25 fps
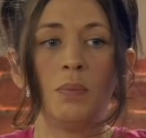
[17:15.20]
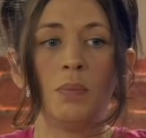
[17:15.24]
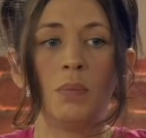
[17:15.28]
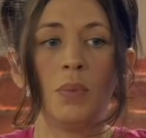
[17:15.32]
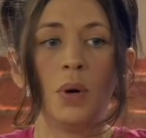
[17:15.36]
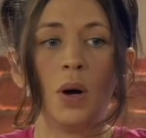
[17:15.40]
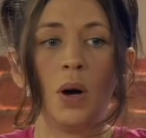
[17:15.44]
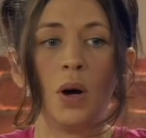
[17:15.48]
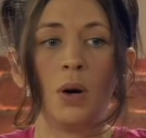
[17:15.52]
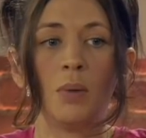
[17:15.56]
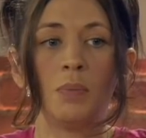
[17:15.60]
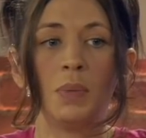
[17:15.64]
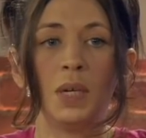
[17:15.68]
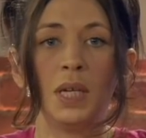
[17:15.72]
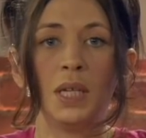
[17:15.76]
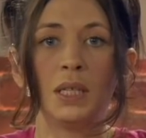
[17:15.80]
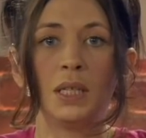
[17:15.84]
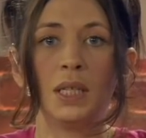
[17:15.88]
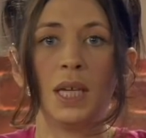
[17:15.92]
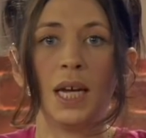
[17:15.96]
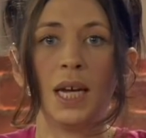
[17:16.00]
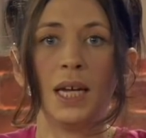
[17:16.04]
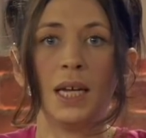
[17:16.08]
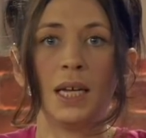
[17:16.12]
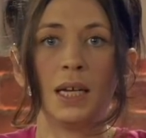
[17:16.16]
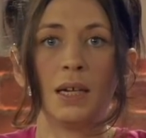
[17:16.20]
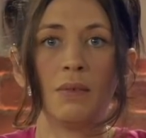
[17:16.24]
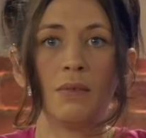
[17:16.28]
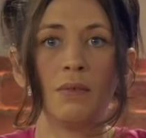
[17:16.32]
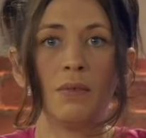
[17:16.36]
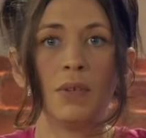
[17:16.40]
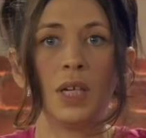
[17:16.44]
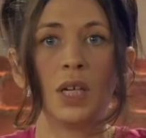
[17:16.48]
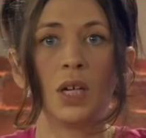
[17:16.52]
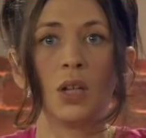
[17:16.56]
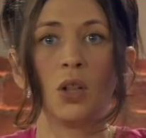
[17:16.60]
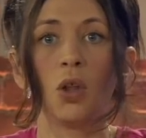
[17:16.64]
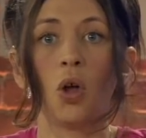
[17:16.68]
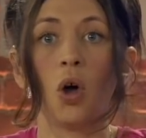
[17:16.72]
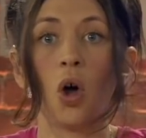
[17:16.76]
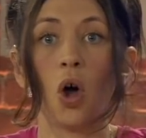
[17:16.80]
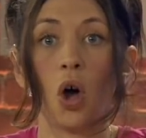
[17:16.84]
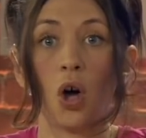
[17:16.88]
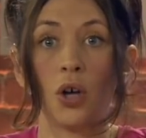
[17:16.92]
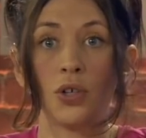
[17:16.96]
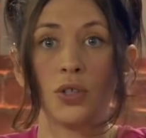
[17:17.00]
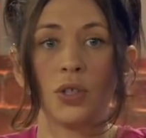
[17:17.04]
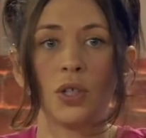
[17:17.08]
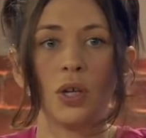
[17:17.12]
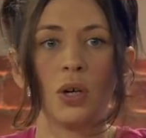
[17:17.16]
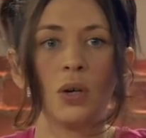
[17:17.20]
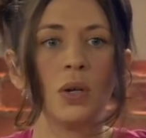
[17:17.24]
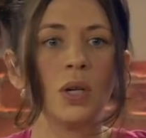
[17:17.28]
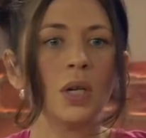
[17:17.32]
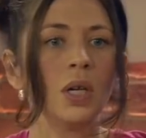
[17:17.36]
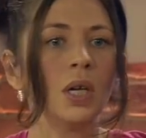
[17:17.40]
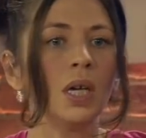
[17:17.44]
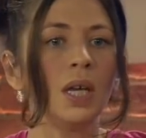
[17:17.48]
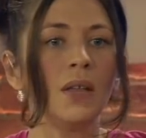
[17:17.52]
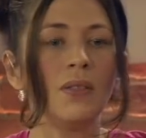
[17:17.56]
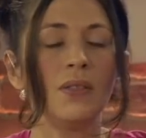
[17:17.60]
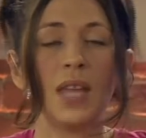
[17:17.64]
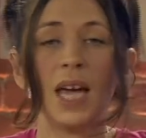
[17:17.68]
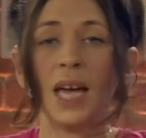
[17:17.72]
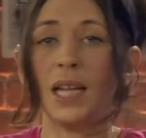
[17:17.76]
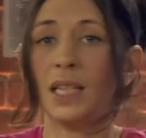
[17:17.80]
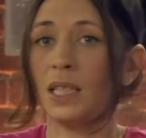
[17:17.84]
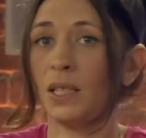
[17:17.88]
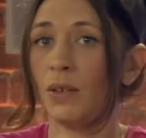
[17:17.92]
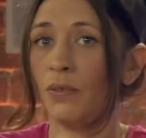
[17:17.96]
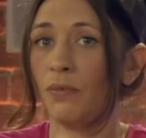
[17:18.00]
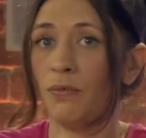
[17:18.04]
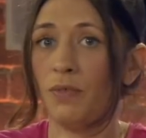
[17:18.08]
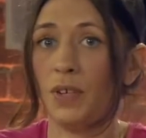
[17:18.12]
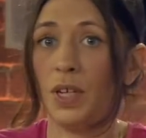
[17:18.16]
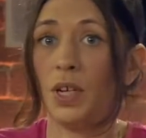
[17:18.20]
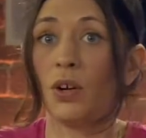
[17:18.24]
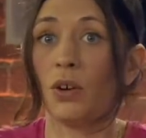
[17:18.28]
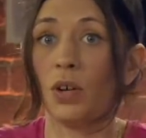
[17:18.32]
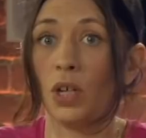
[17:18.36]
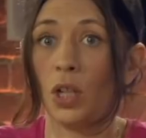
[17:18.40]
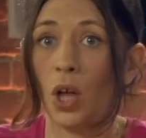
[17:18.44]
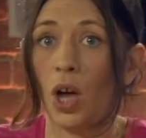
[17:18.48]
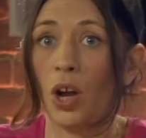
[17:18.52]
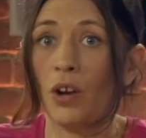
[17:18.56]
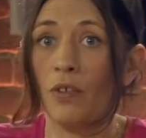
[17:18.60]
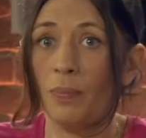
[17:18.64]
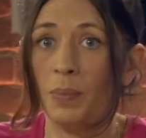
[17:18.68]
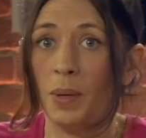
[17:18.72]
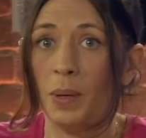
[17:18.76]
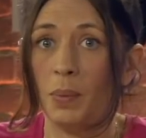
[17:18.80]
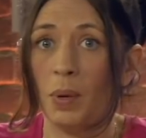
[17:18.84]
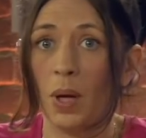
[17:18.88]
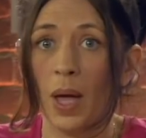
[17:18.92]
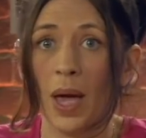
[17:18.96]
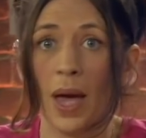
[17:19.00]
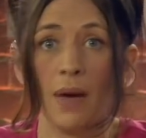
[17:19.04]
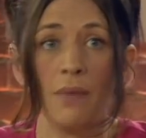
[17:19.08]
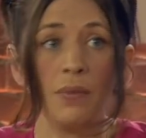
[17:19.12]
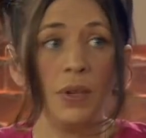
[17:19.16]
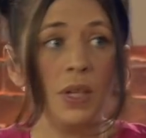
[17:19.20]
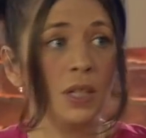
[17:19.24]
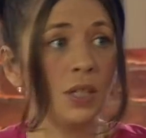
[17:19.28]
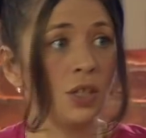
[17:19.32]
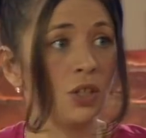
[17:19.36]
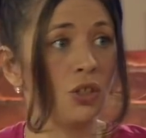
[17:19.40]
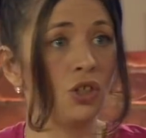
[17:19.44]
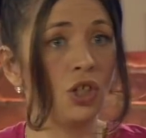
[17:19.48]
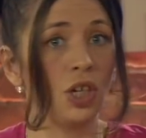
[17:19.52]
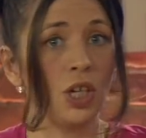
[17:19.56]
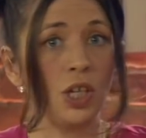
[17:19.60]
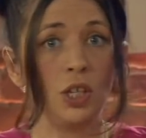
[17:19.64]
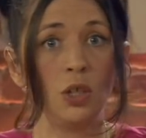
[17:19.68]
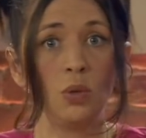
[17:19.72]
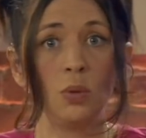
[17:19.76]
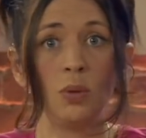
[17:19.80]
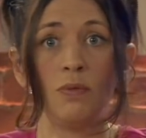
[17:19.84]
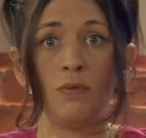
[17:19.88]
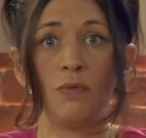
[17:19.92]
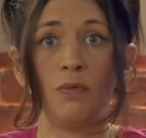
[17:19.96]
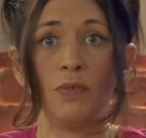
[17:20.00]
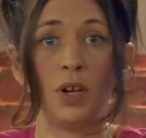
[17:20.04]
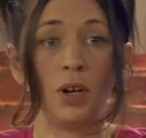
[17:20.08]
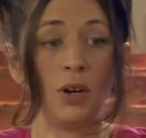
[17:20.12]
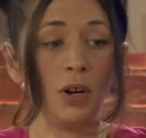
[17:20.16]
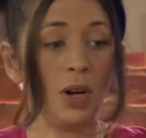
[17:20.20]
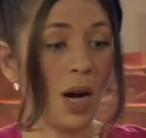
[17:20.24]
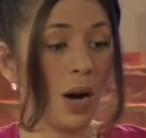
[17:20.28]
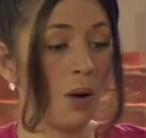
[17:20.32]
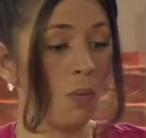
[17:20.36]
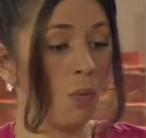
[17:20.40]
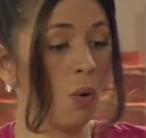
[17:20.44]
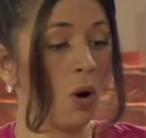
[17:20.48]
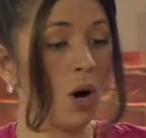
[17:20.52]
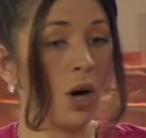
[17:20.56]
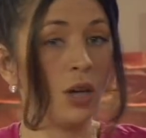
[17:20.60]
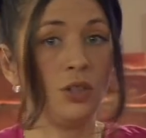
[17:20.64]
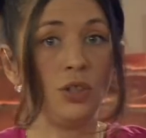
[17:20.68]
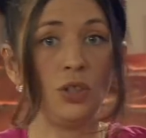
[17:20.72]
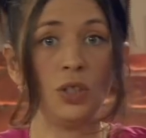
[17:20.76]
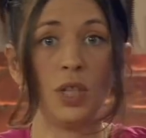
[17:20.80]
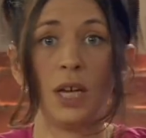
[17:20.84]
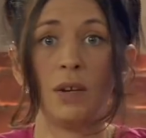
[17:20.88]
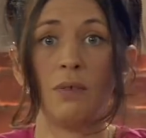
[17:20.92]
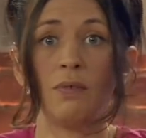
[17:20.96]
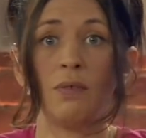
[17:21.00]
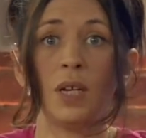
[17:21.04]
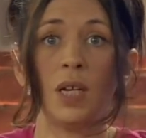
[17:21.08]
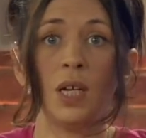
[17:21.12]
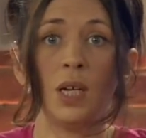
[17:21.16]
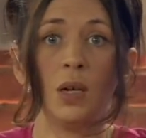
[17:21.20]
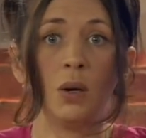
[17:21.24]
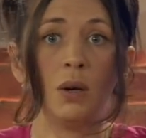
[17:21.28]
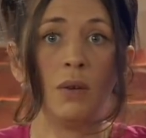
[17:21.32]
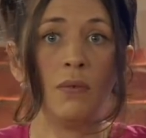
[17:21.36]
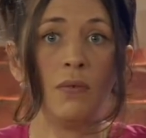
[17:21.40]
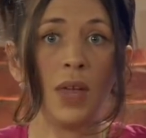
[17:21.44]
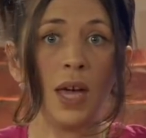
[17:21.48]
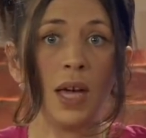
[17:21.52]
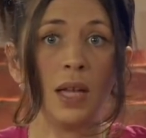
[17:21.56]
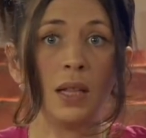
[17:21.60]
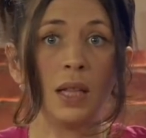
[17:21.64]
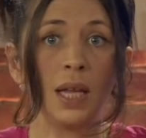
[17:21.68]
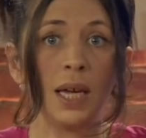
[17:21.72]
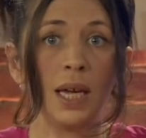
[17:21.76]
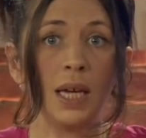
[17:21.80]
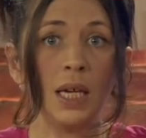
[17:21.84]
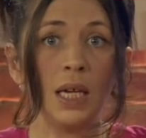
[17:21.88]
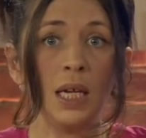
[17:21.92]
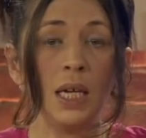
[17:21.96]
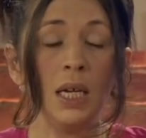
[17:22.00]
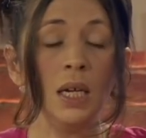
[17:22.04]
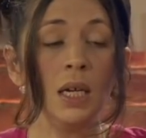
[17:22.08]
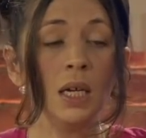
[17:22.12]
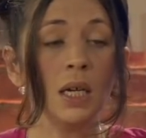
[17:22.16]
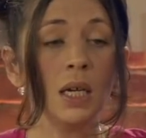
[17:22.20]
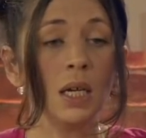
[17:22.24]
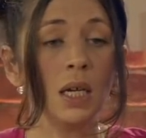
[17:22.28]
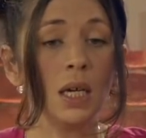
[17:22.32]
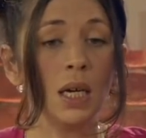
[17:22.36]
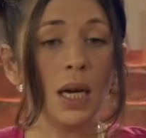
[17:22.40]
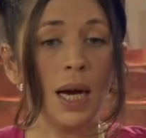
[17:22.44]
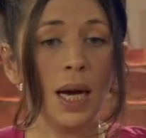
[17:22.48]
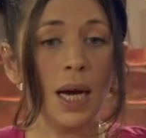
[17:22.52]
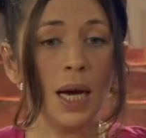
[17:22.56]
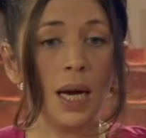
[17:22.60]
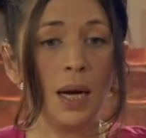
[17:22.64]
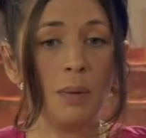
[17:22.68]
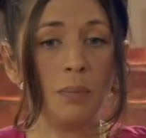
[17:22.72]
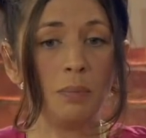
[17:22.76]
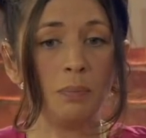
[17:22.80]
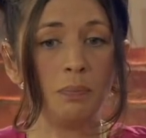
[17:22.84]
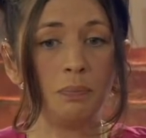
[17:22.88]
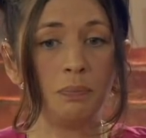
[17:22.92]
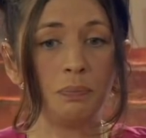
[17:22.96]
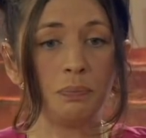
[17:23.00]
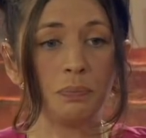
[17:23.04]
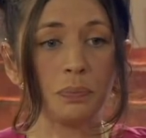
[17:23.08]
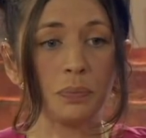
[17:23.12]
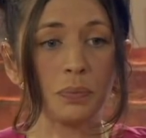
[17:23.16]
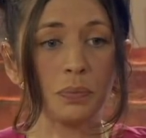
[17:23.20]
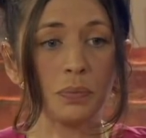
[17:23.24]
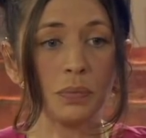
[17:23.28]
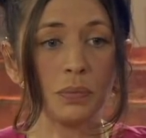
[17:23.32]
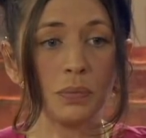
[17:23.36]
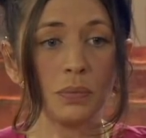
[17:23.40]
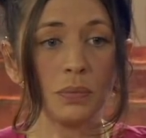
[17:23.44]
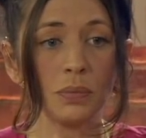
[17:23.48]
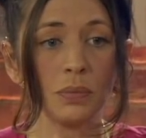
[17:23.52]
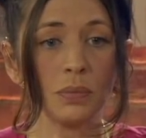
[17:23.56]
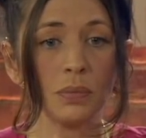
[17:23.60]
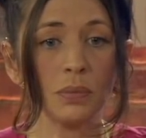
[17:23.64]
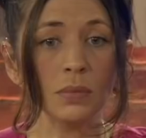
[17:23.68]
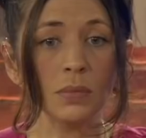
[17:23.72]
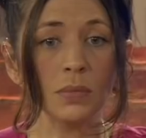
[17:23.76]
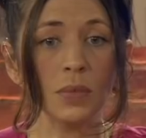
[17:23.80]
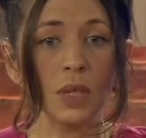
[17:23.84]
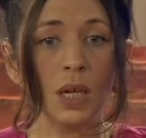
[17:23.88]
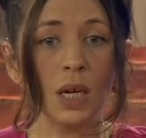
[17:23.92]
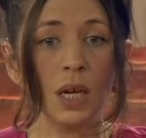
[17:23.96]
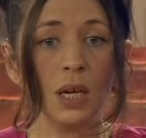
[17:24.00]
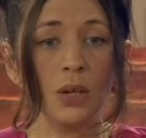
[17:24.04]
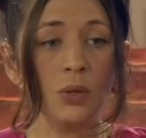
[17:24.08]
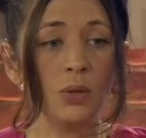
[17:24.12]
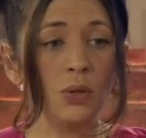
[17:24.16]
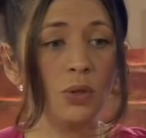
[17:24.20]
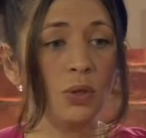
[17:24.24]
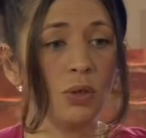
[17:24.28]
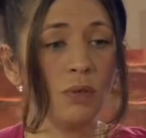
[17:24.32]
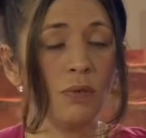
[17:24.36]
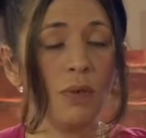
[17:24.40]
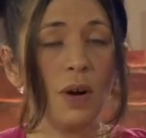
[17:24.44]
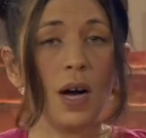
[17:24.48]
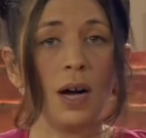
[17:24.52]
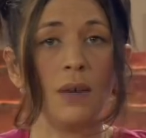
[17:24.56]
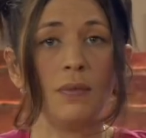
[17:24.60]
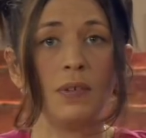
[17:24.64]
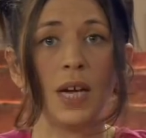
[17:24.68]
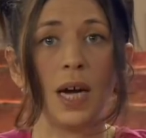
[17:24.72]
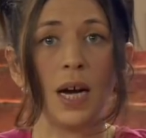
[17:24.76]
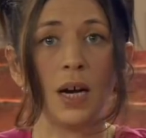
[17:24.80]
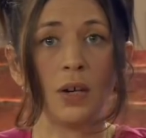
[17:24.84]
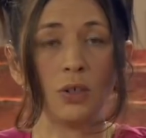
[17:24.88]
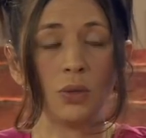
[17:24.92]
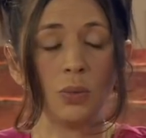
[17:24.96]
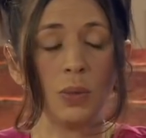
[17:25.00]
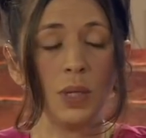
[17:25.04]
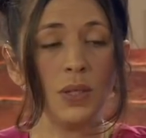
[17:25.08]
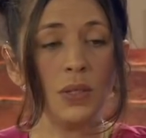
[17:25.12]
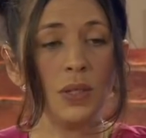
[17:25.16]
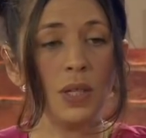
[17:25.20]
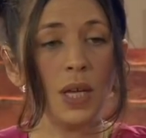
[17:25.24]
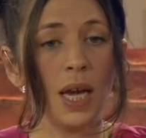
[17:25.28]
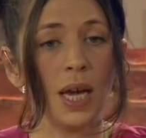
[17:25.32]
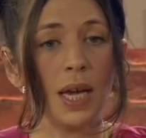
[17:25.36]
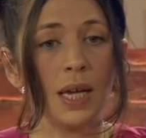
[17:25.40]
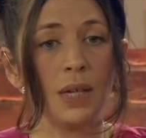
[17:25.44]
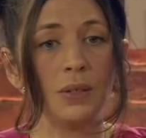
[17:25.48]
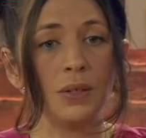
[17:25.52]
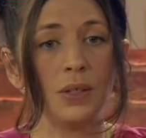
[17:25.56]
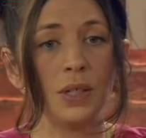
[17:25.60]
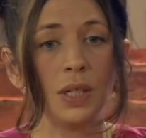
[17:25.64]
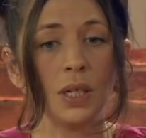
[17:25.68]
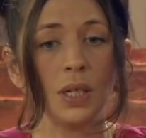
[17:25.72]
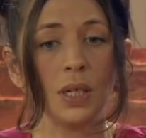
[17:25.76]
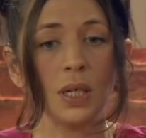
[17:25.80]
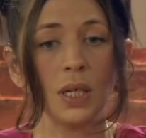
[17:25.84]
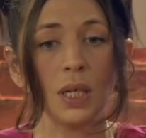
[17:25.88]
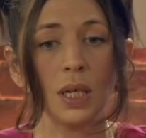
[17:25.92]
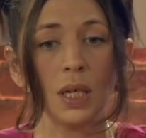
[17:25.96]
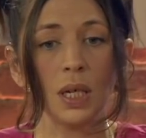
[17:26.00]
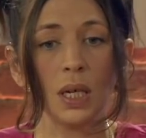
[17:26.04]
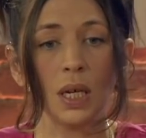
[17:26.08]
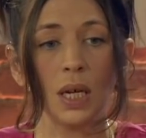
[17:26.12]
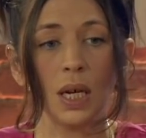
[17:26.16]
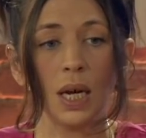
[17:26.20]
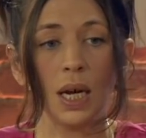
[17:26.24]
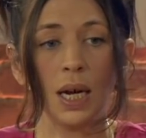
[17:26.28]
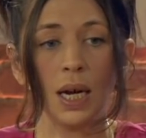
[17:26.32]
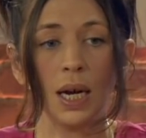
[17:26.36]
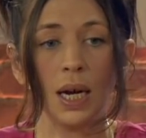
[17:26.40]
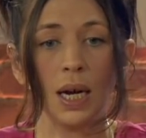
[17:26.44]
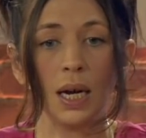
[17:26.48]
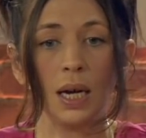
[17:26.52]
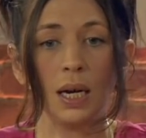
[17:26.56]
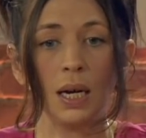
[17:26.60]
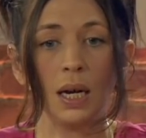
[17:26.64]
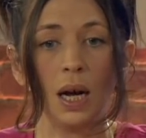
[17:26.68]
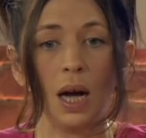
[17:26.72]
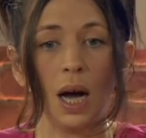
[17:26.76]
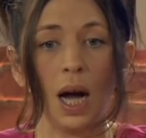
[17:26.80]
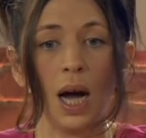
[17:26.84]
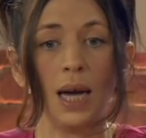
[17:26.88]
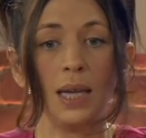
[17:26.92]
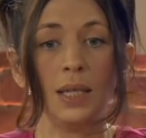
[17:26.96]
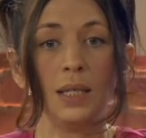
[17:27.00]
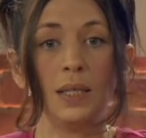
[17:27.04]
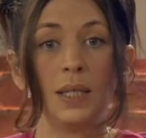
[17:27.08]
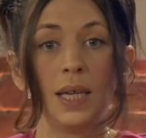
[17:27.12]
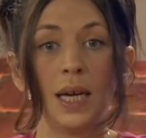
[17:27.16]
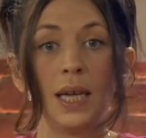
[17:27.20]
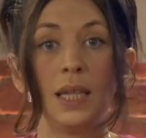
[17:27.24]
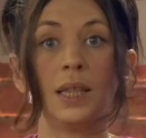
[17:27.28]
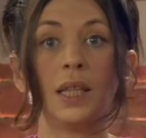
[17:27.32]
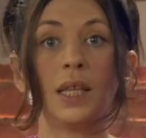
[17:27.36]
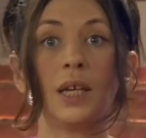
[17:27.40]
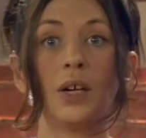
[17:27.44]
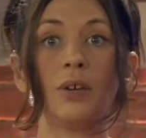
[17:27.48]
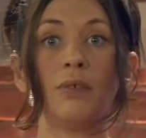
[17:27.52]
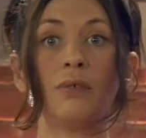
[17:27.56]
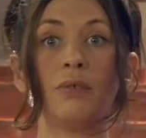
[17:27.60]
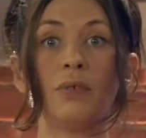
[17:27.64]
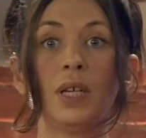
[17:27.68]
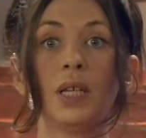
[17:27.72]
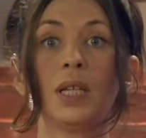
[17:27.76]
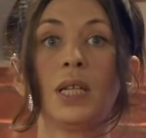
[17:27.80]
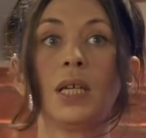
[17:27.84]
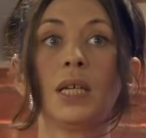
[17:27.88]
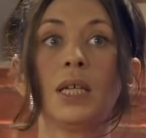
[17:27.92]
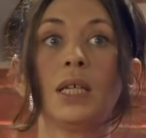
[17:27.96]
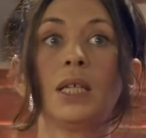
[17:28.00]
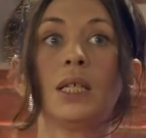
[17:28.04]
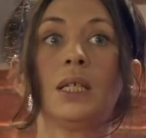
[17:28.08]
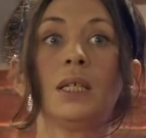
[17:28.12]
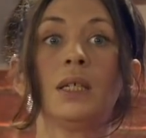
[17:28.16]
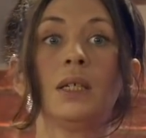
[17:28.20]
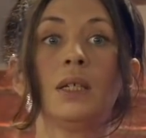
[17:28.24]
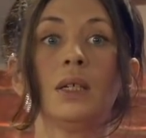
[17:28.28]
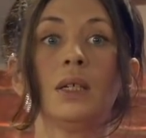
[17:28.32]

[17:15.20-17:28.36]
are being taken via law. So that's a fear a lot of people have, and it's a genuine fear. And I watched that video of that lady who survived Auschwitz, and I sat there feeling